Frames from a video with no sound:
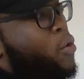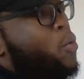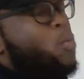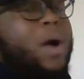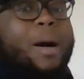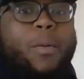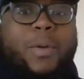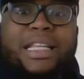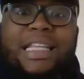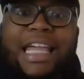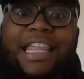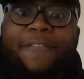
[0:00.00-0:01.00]
Why would we
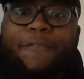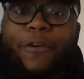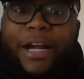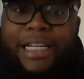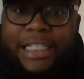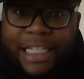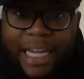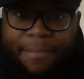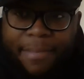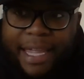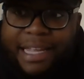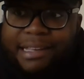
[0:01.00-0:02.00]
say that
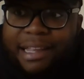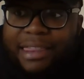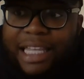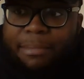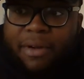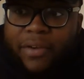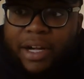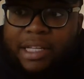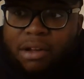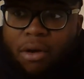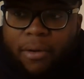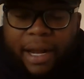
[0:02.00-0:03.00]
friendship is the theme of our
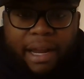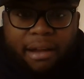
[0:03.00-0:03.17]
story?